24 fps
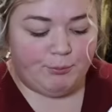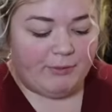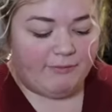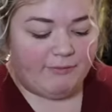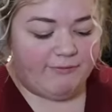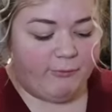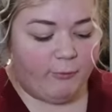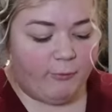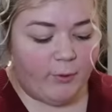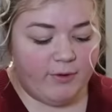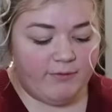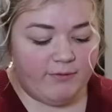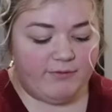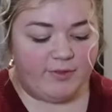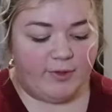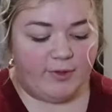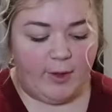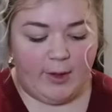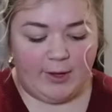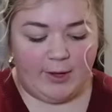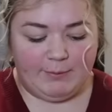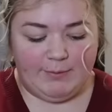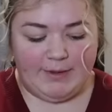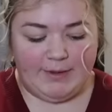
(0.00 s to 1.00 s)
Before
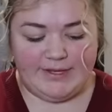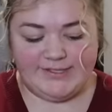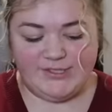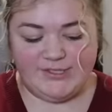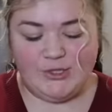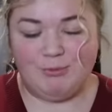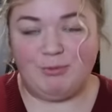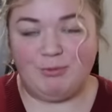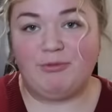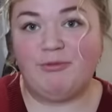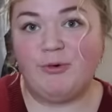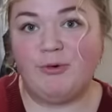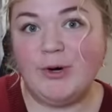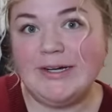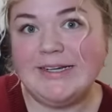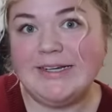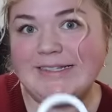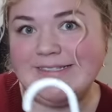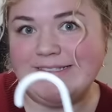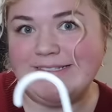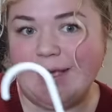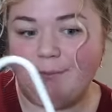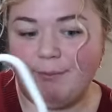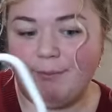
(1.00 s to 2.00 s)
Vlogmas, so before
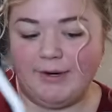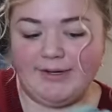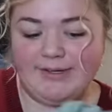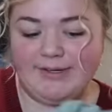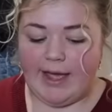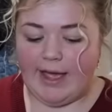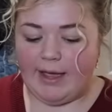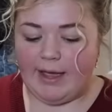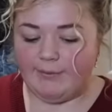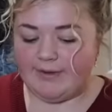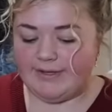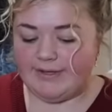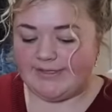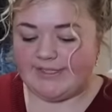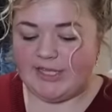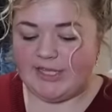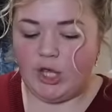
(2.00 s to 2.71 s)
December, I was